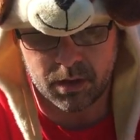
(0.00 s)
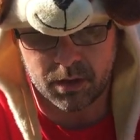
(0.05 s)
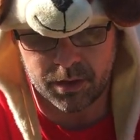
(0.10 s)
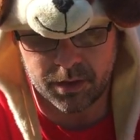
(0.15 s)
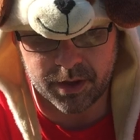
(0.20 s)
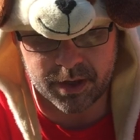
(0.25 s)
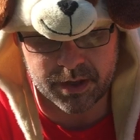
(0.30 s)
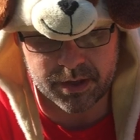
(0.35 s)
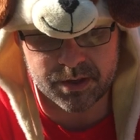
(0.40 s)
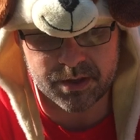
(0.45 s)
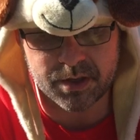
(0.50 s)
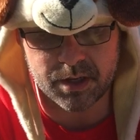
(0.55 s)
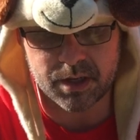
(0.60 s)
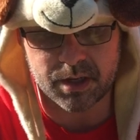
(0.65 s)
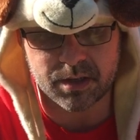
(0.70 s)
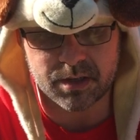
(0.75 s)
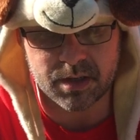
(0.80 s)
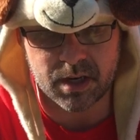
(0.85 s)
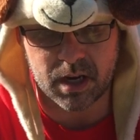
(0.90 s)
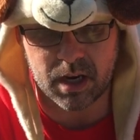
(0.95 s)
This
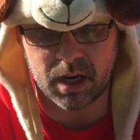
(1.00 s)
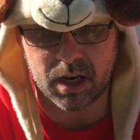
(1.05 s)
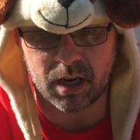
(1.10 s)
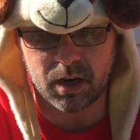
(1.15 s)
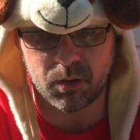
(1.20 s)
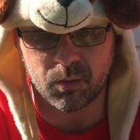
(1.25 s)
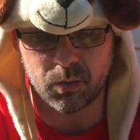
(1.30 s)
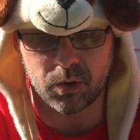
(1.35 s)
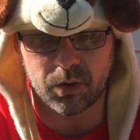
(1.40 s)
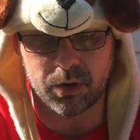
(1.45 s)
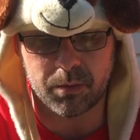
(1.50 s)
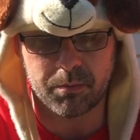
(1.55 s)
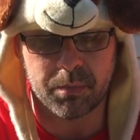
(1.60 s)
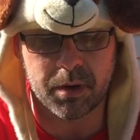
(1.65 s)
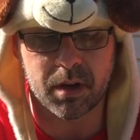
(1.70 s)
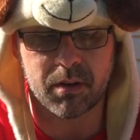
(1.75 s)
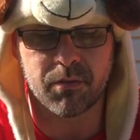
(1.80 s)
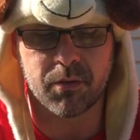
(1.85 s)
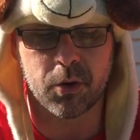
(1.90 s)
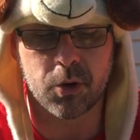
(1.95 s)
is a really
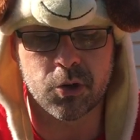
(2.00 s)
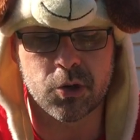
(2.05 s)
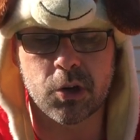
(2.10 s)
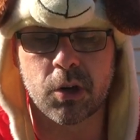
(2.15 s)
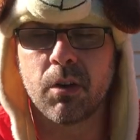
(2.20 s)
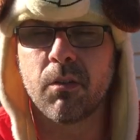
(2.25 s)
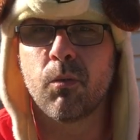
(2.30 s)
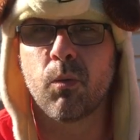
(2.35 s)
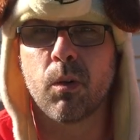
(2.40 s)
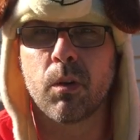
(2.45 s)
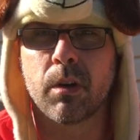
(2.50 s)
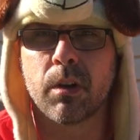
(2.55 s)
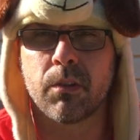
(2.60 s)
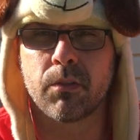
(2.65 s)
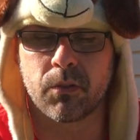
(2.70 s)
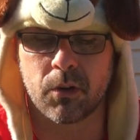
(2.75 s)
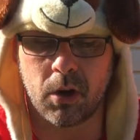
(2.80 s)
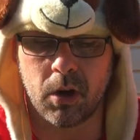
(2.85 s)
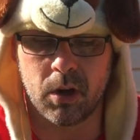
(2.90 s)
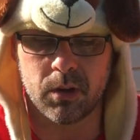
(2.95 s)
big version of what
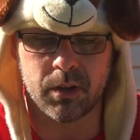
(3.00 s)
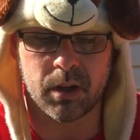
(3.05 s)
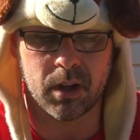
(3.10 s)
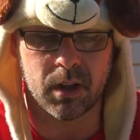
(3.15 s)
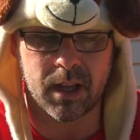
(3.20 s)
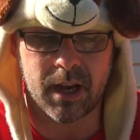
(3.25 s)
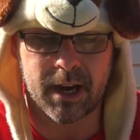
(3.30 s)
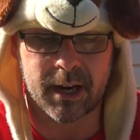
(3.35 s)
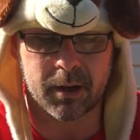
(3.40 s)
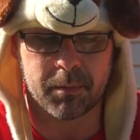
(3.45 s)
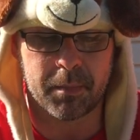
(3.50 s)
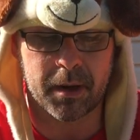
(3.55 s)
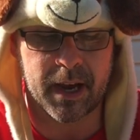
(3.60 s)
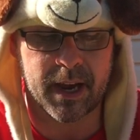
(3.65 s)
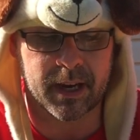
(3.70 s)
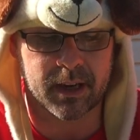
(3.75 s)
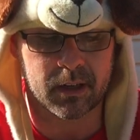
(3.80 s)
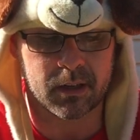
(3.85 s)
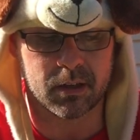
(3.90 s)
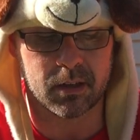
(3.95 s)
is called a
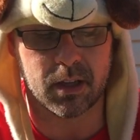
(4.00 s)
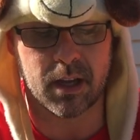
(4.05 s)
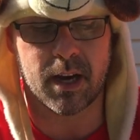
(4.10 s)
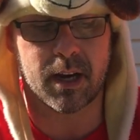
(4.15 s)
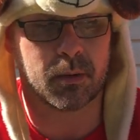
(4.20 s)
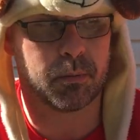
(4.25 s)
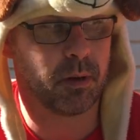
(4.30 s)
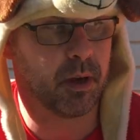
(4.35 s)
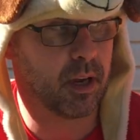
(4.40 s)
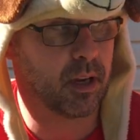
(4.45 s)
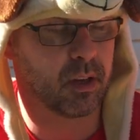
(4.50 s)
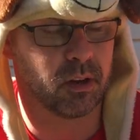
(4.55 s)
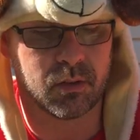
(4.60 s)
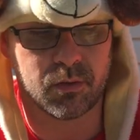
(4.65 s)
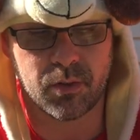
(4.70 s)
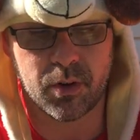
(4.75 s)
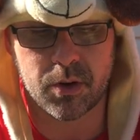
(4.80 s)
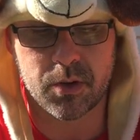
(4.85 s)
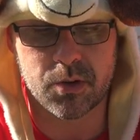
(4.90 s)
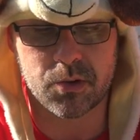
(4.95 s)
lockback. A lockback is
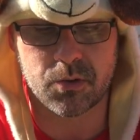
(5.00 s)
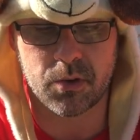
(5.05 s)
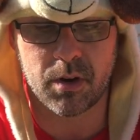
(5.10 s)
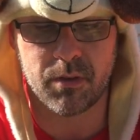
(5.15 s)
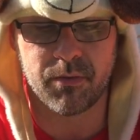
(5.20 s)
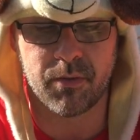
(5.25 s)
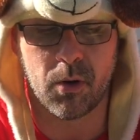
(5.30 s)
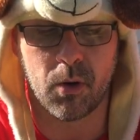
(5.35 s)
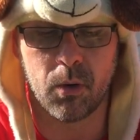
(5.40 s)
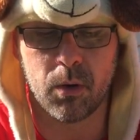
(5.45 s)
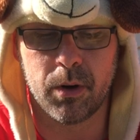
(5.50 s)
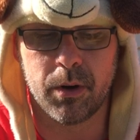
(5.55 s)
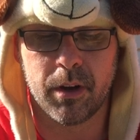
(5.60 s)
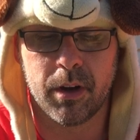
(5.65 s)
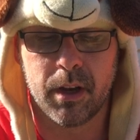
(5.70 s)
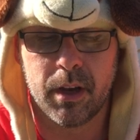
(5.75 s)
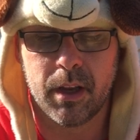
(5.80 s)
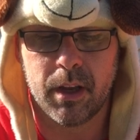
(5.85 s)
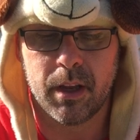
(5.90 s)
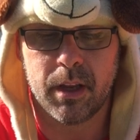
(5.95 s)
very straightforward.
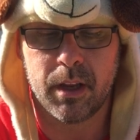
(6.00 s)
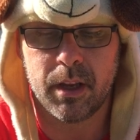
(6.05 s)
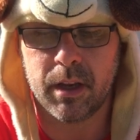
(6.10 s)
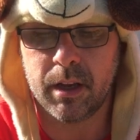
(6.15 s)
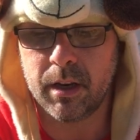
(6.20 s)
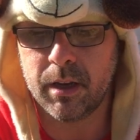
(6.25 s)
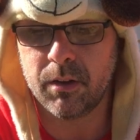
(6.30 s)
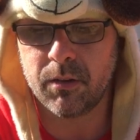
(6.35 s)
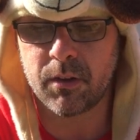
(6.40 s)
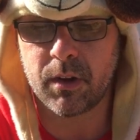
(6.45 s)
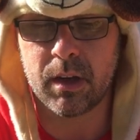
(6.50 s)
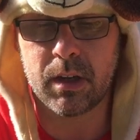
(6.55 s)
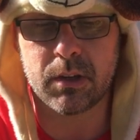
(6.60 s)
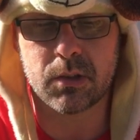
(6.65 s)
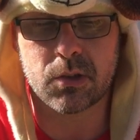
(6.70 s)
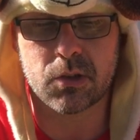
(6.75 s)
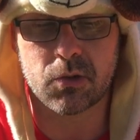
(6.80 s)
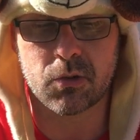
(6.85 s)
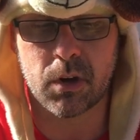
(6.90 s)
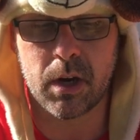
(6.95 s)
It is a
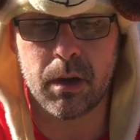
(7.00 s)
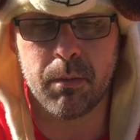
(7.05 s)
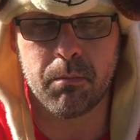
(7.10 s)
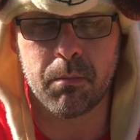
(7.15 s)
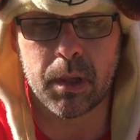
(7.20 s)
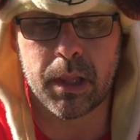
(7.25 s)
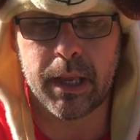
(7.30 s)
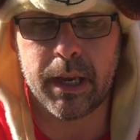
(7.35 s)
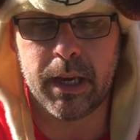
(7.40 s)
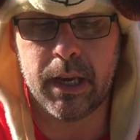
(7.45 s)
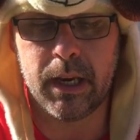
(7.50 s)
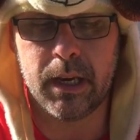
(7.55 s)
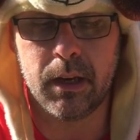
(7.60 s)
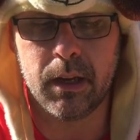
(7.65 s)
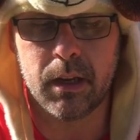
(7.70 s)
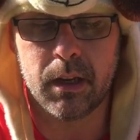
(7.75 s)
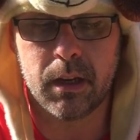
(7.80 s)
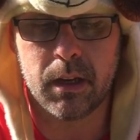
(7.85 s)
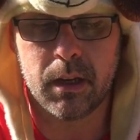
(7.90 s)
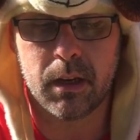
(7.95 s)
straight blade
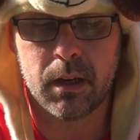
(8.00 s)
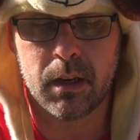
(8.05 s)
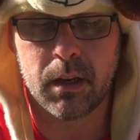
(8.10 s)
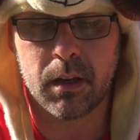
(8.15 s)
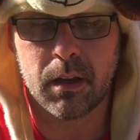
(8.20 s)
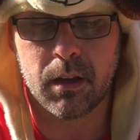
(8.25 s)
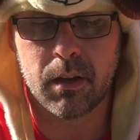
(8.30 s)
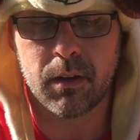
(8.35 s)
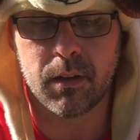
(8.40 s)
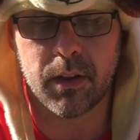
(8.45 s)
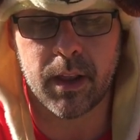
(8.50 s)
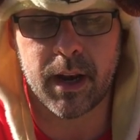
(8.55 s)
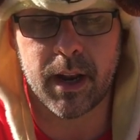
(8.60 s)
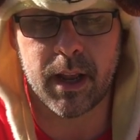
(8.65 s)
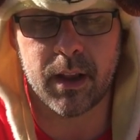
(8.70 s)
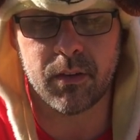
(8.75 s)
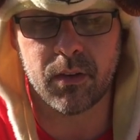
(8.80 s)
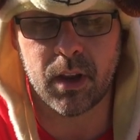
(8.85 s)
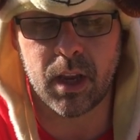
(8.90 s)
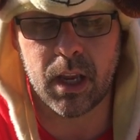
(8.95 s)
that
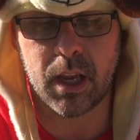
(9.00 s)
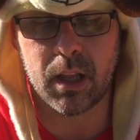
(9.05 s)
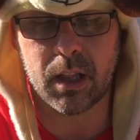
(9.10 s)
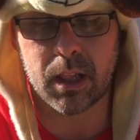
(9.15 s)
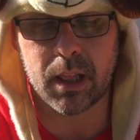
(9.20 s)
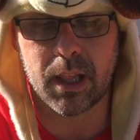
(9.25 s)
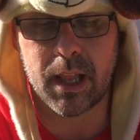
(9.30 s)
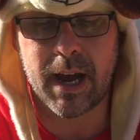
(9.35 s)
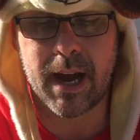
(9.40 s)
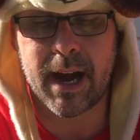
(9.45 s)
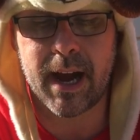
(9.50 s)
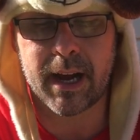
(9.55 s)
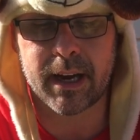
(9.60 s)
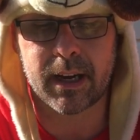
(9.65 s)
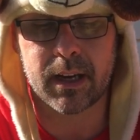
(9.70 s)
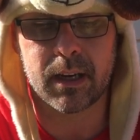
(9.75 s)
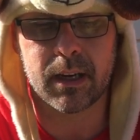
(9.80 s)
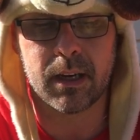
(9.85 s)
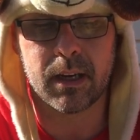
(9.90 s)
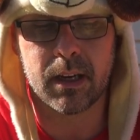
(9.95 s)
has a lock
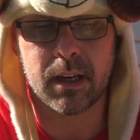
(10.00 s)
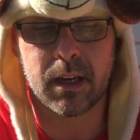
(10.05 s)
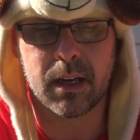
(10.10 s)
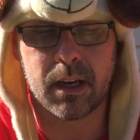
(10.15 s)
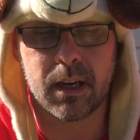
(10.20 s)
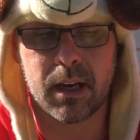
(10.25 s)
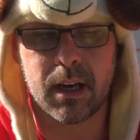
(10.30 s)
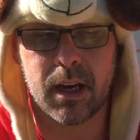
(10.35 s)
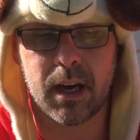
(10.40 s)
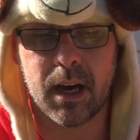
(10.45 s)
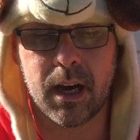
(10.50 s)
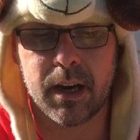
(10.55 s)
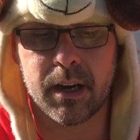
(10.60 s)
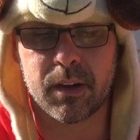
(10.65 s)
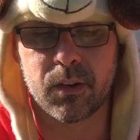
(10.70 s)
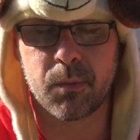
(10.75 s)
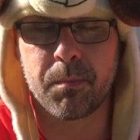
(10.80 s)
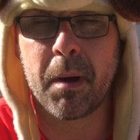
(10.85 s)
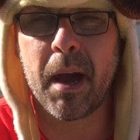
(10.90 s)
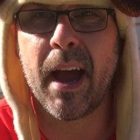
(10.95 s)
on
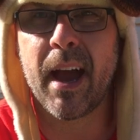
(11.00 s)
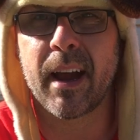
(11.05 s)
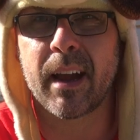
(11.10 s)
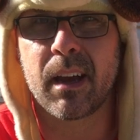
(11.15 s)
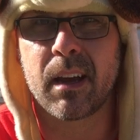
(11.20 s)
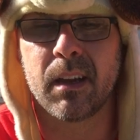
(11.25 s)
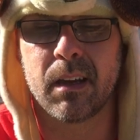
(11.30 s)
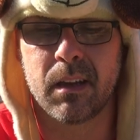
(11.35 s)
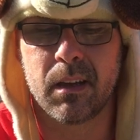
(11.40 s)
its back.